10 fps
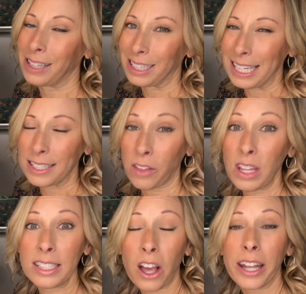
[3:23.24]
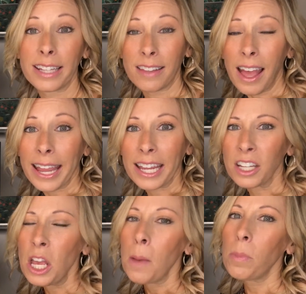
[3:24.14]
the lease on the dotted line,
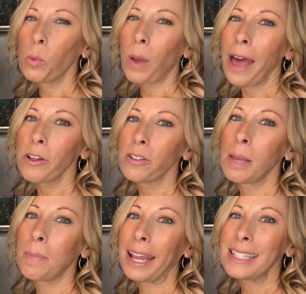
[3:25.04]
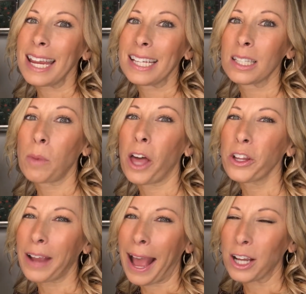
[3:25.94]
but rather they may take some
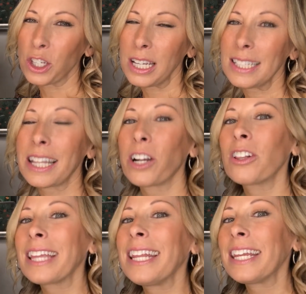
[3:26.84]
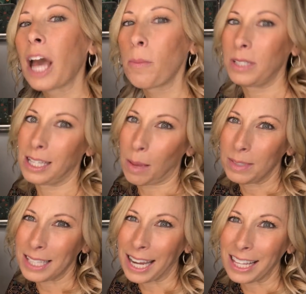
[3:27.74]
other actions that are leading up to them
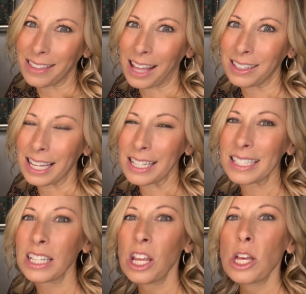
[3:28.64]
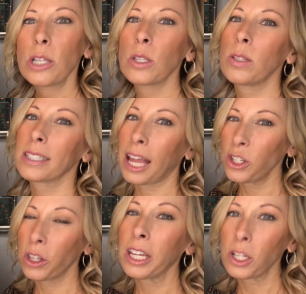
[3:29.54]
signing that lease. So
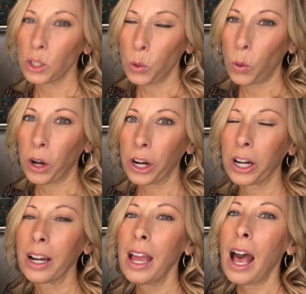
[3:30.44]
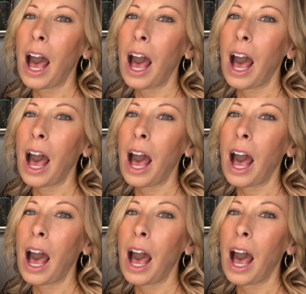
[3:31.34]
scheduling a tour,